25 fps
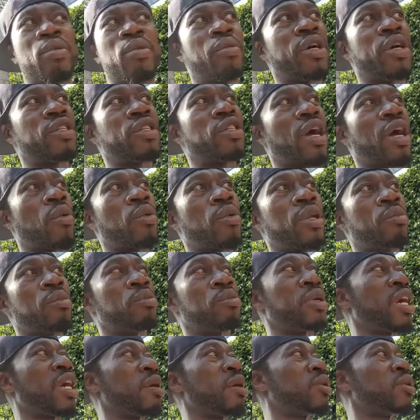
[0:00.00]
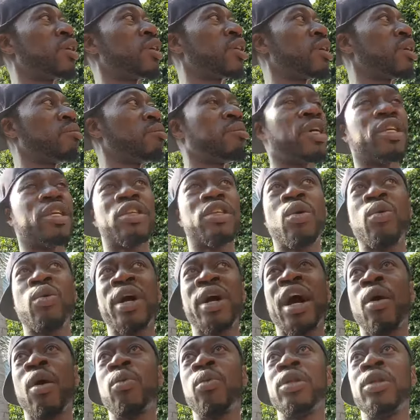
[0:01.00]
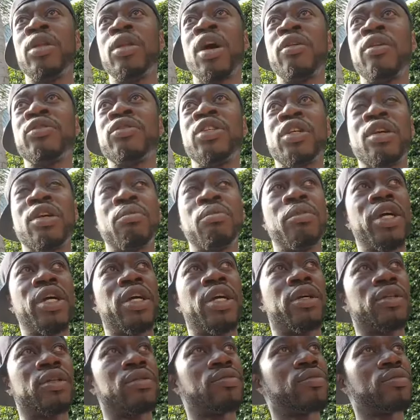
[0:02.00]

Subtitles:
so much, I wouldn't be able to commit the way I would love to commit.